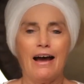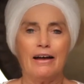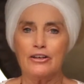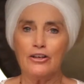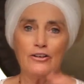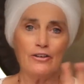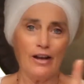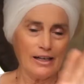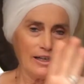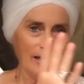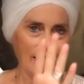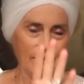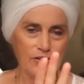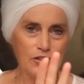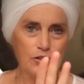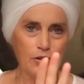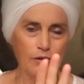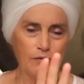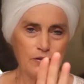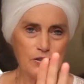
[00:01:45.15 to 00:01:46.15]
Uh, you're not going to have
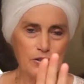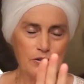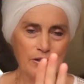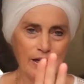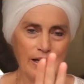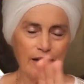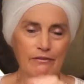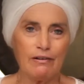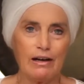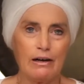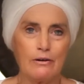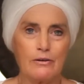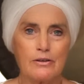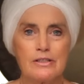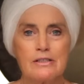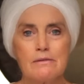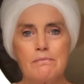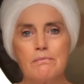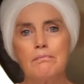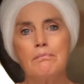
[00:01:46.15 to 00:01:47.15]
to do it for two and a half
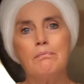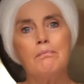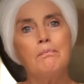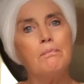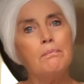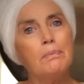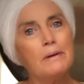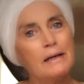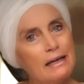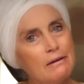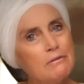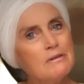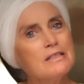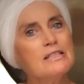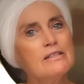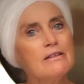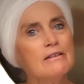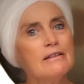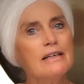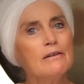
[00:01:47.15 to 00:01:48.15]
hours, but I would
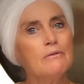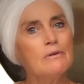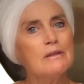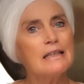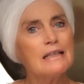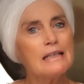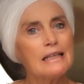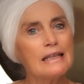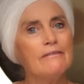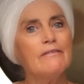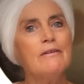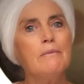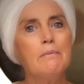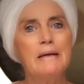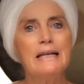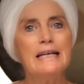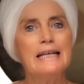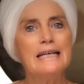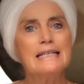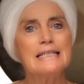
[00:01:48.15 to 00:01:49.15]
start out with 11
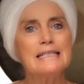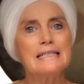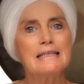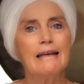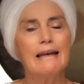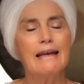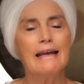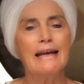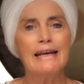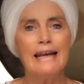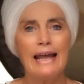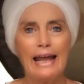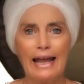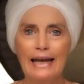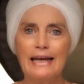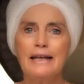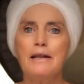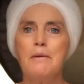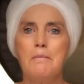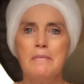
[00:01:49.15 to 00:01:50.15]
minutes and
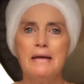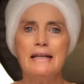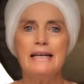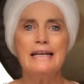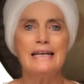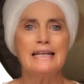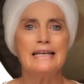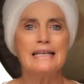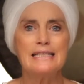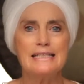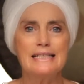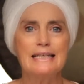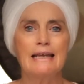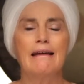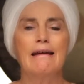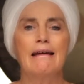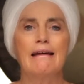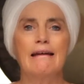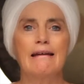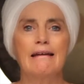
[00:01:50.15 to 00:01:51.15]
add a minute a
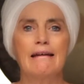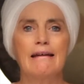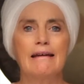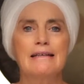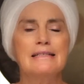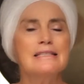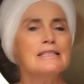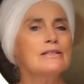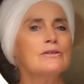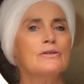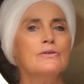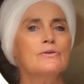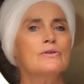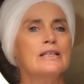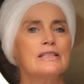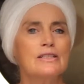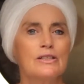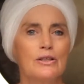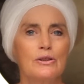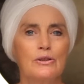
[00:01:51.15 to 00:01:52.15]
day until you
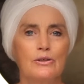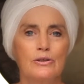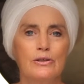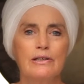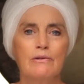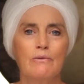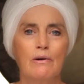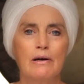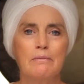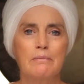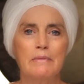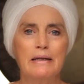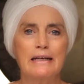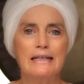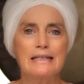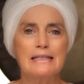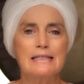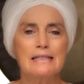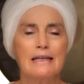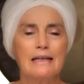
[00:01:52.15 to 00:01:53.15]
get to 31
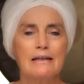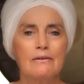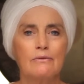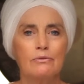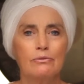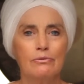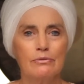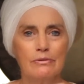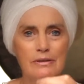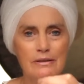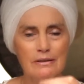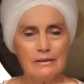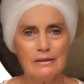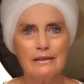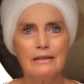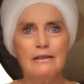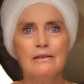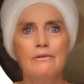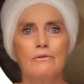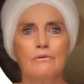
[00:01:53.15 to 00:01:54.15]
minutes and
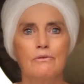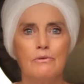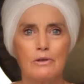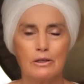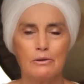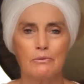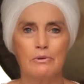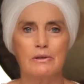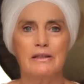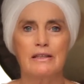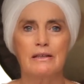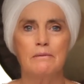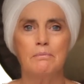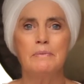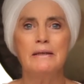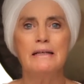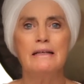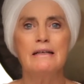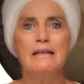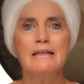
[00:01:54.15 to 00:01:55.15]
really work with it
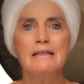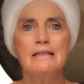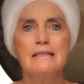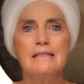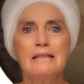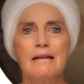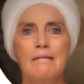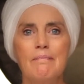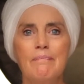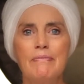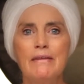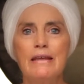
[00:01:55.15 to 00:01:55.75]
because